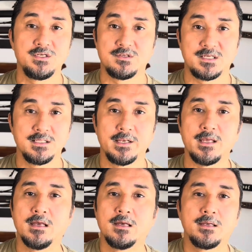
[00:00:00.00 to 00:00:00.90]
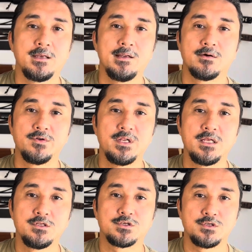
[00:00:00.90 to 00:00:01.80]
utility, you don't
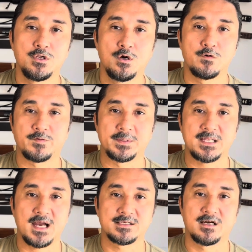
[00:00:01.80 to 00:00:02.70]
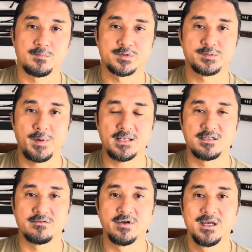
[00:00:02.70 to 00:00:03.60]
need to know from a tactile
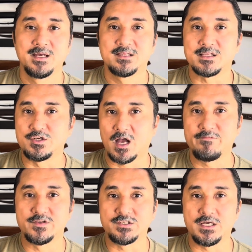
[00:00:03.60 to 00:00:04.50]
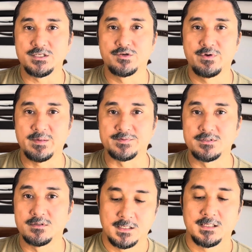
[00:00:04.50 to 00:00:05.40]
perspective that you have to change grips.
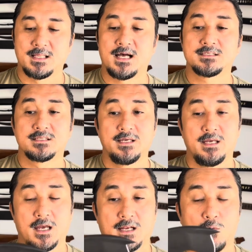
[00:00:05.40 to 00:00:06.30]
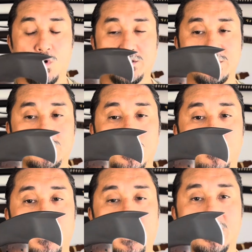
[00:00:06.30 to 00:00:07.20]
Lastly, and I want to go
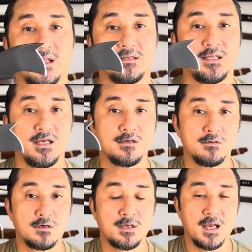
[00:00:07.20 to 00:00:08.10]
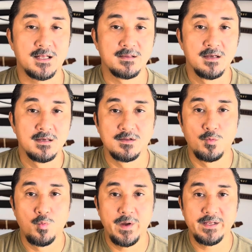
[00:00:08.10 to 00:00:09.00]
ahead and take a look at the
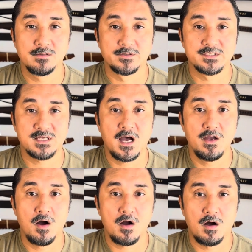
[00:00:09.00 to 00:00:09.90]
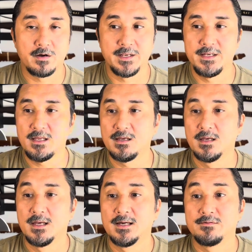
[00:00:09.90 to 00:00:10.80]
Winkler Tomahawk R&D,
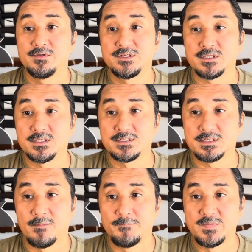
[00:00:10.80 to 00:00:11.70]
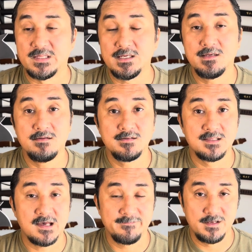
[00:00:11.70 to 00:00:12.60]
which is the
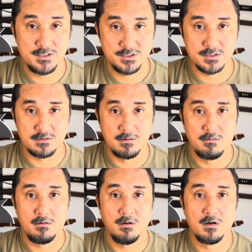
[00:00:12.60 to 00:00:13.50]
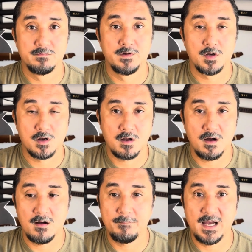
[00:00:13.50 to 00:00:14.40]
definition of
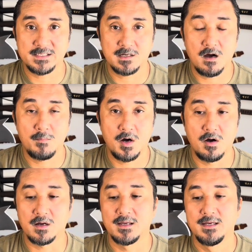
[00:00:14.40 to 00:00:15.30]
combat tomahawk.